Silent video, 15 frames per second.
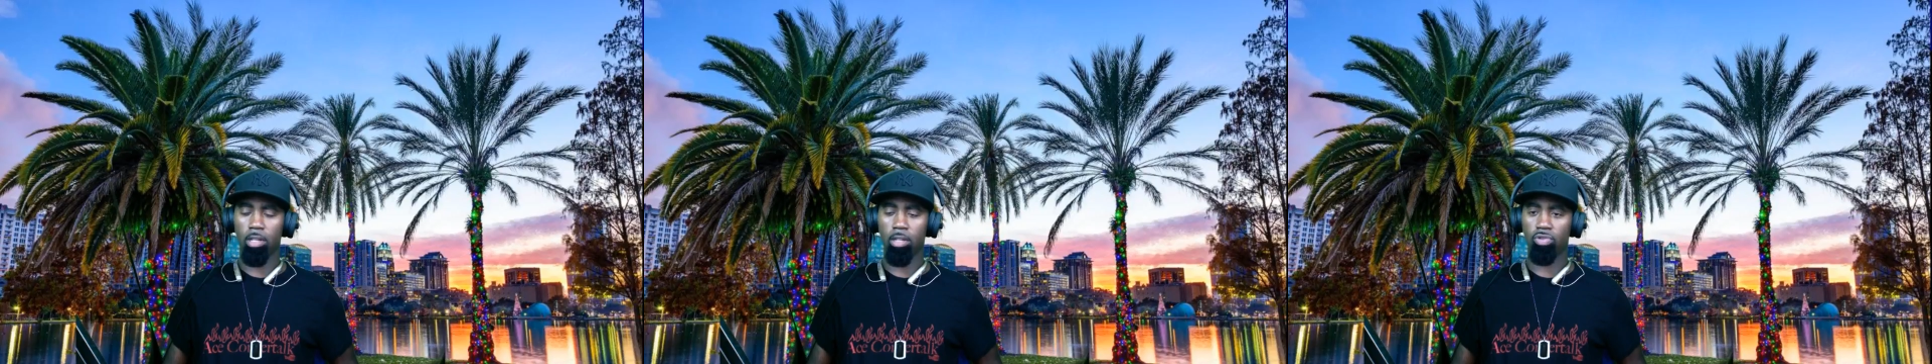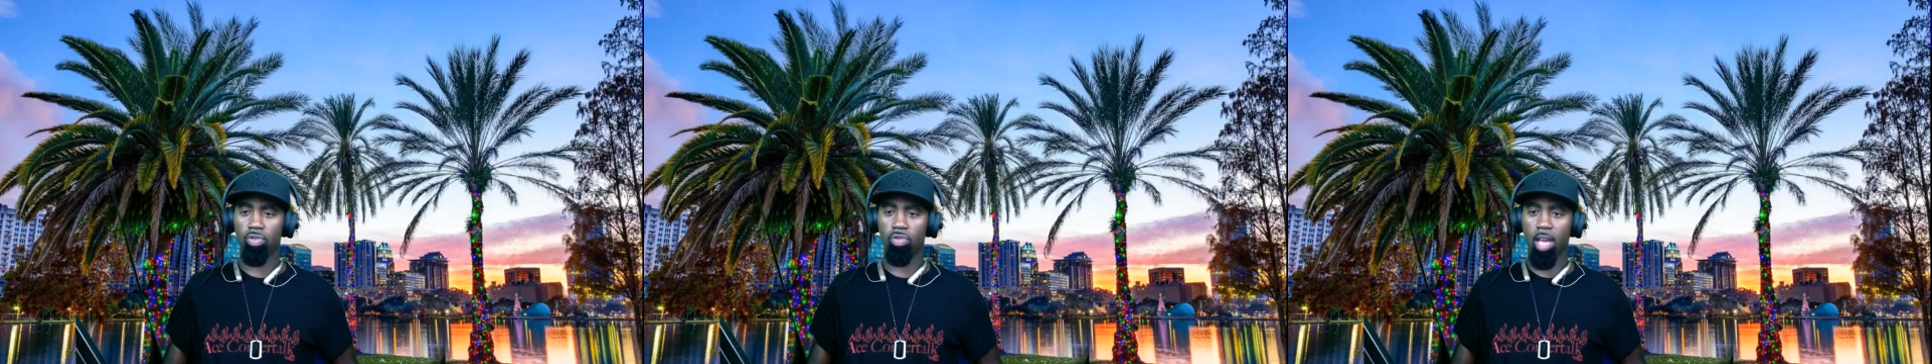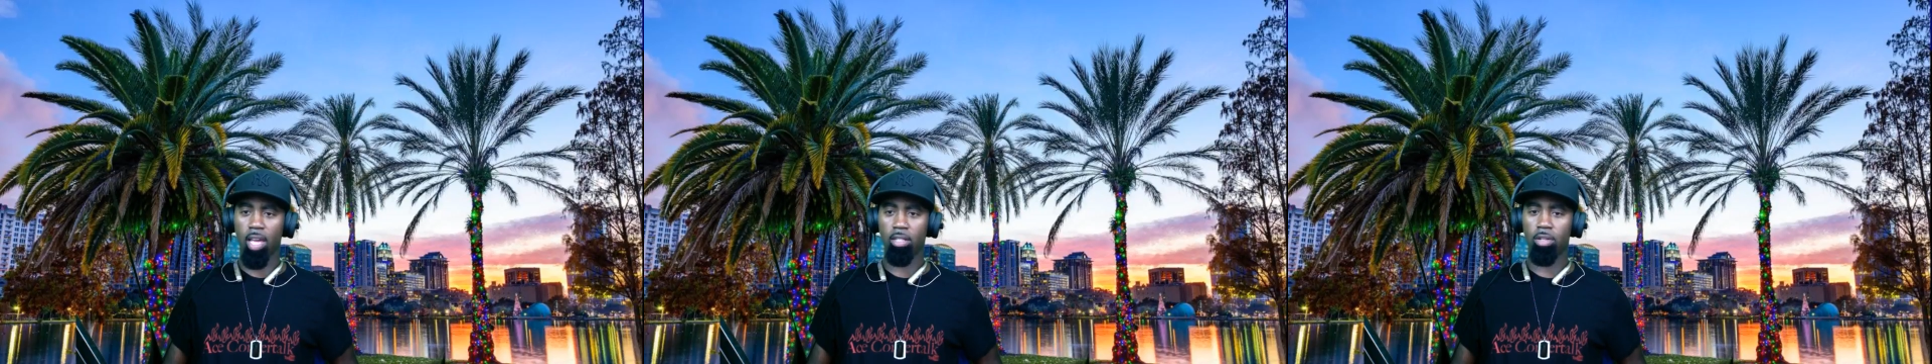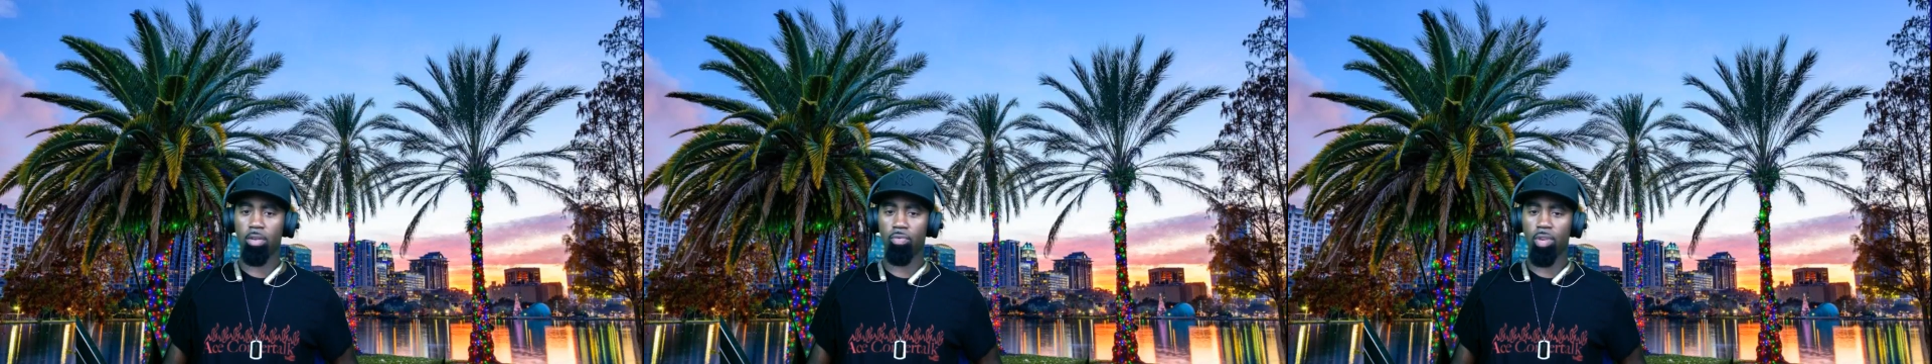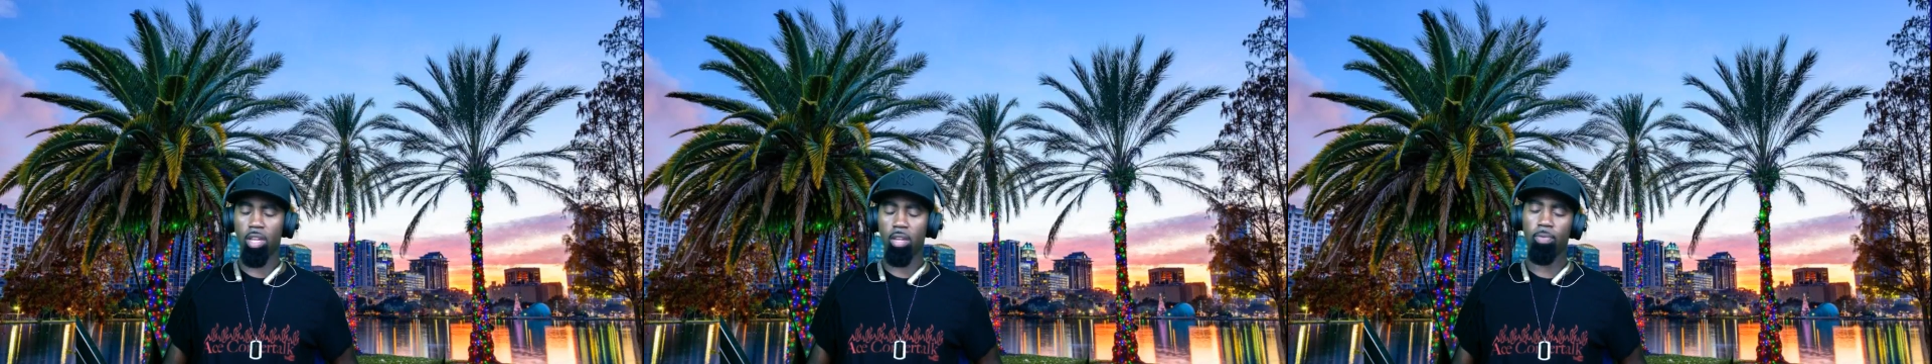trying to
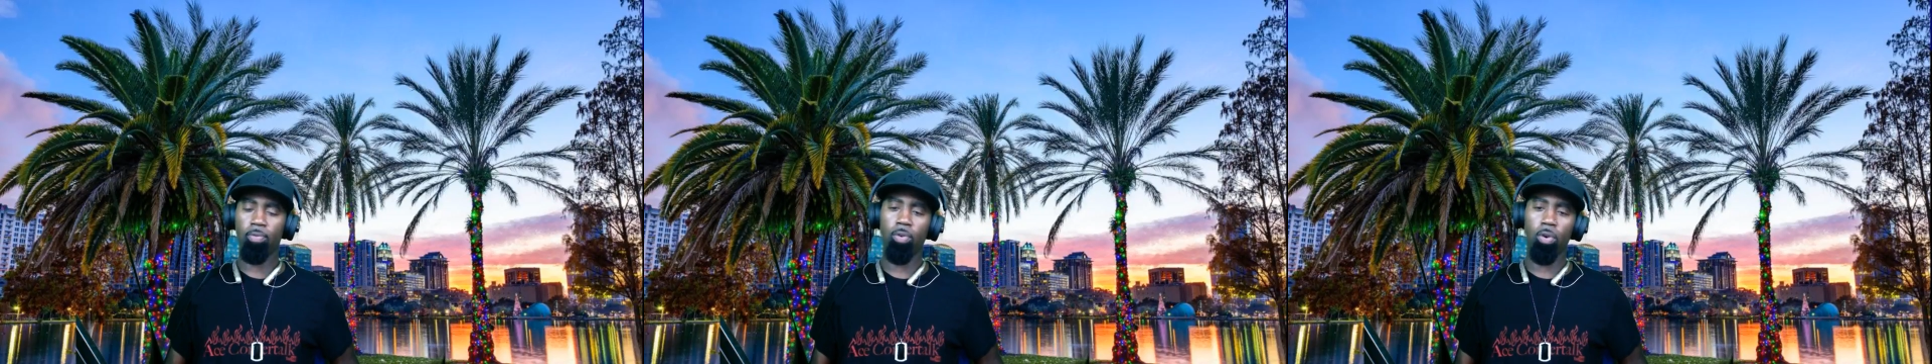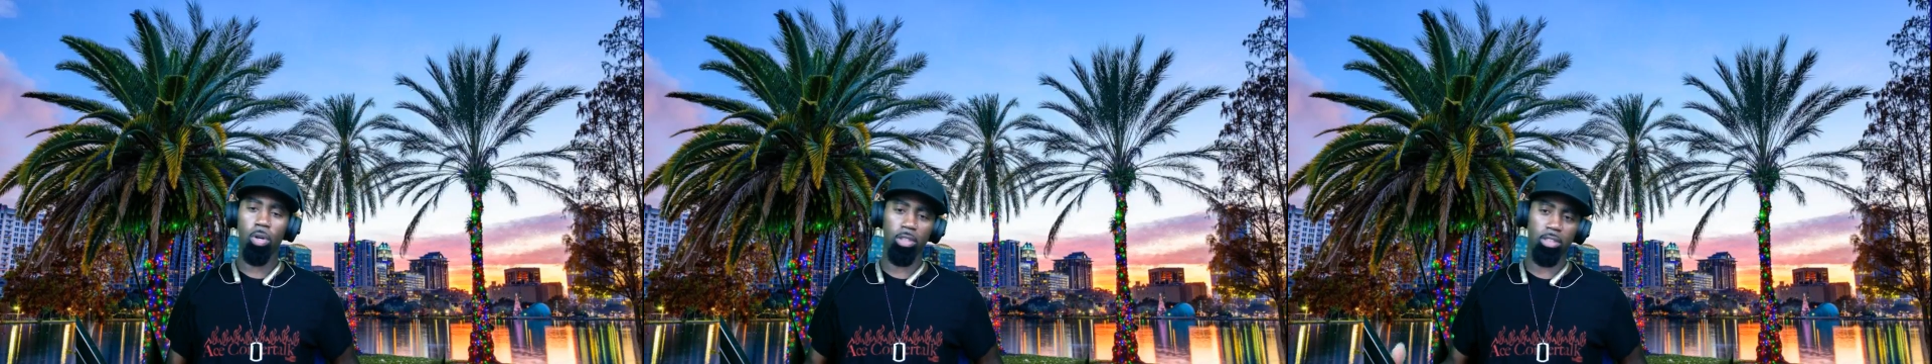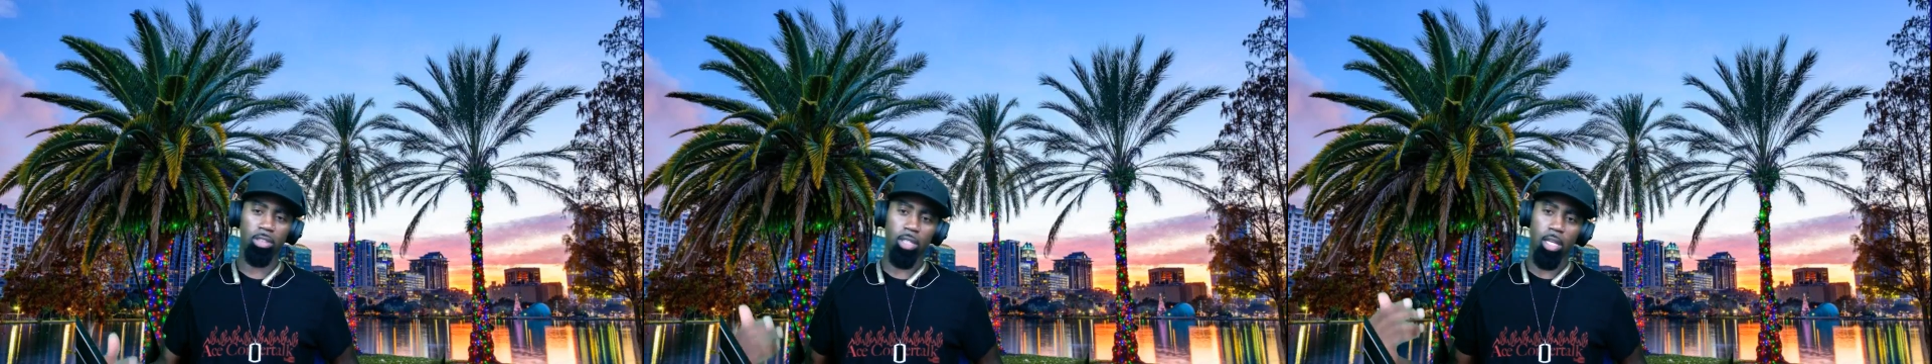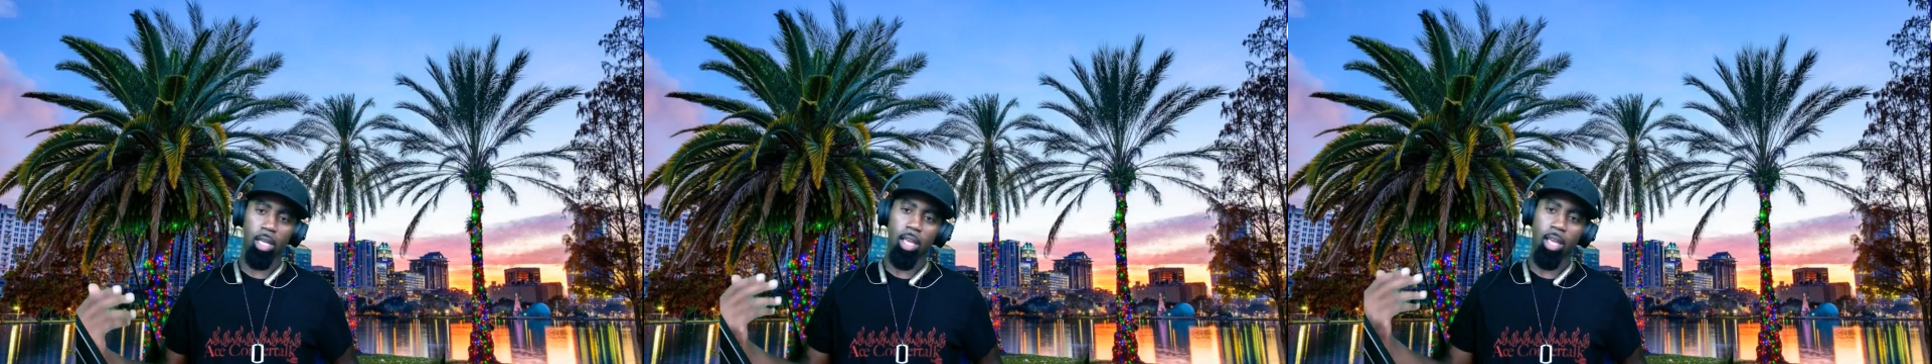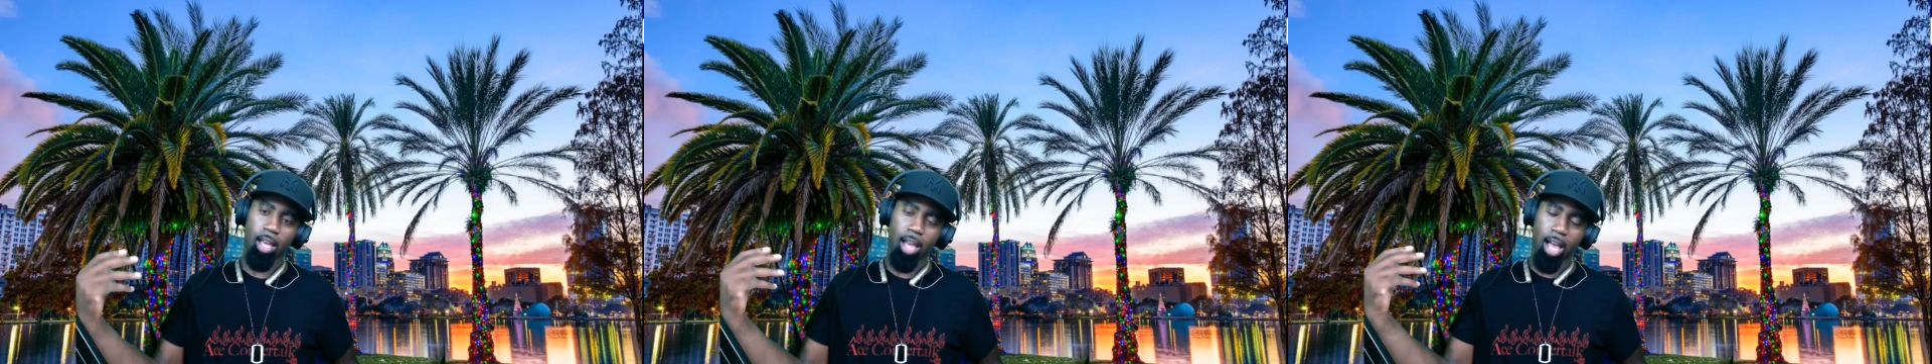reinforce
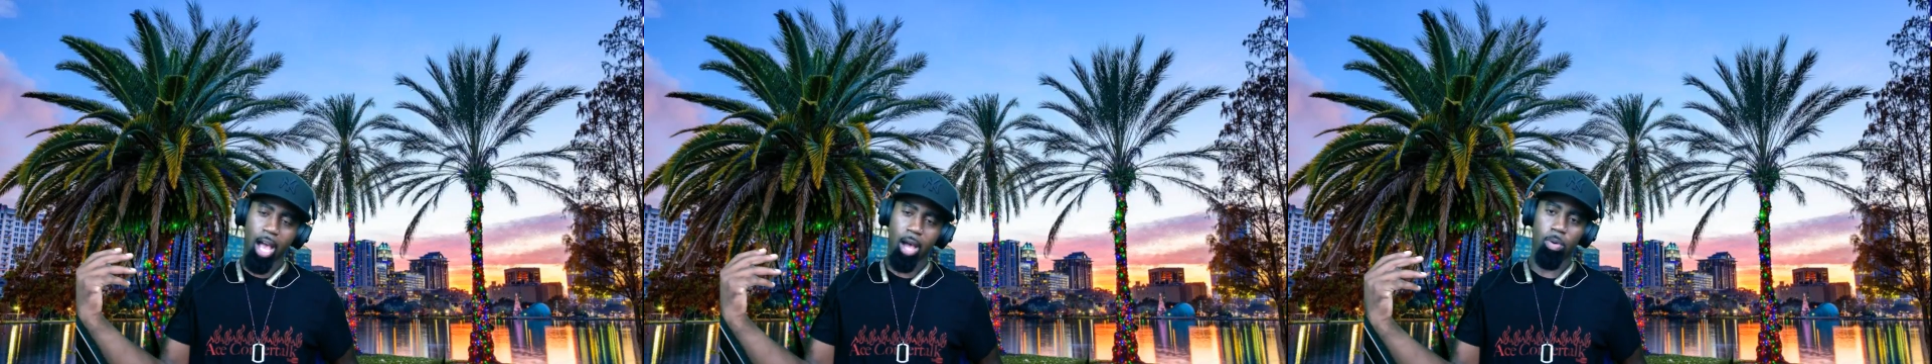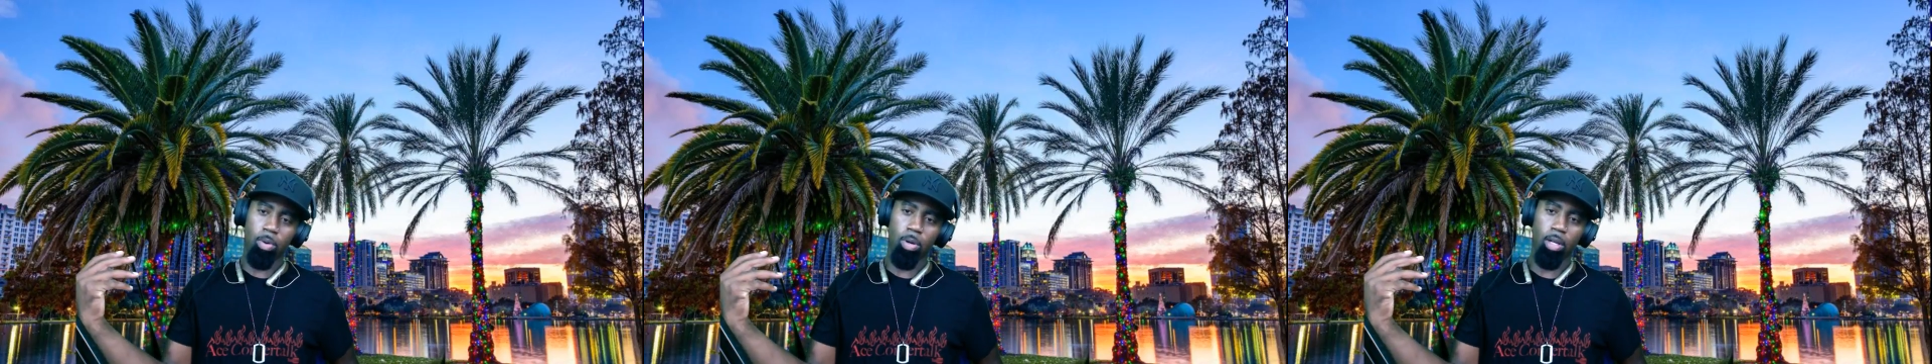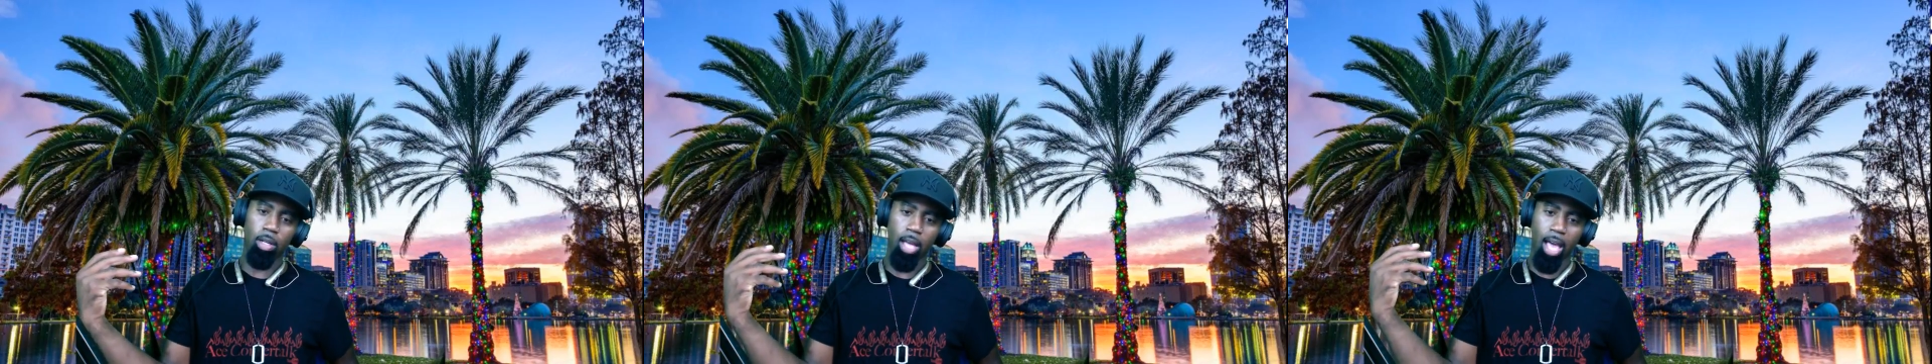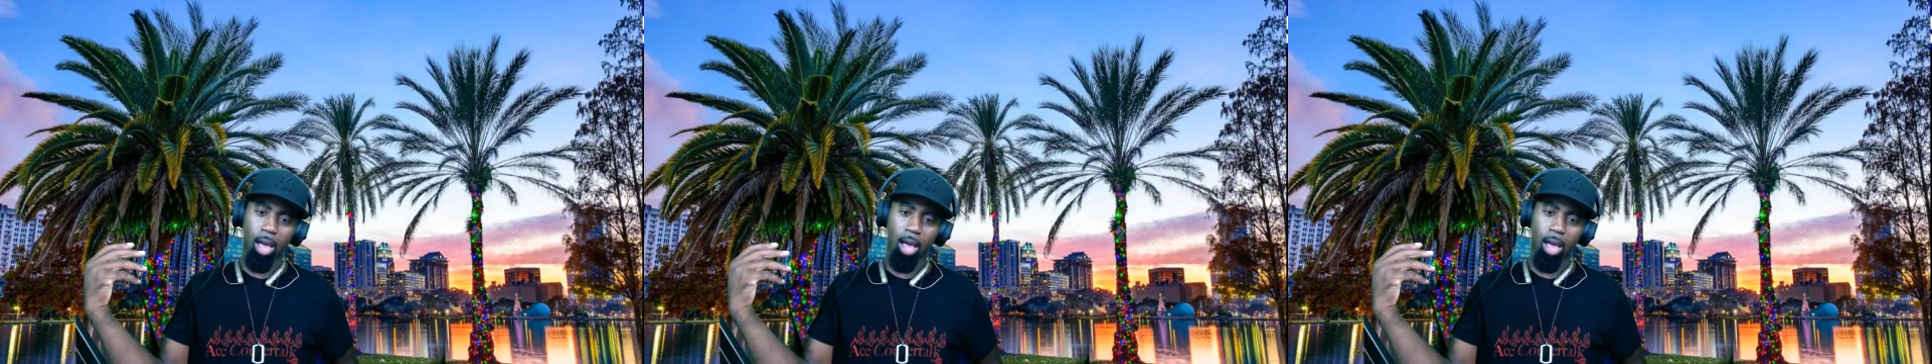our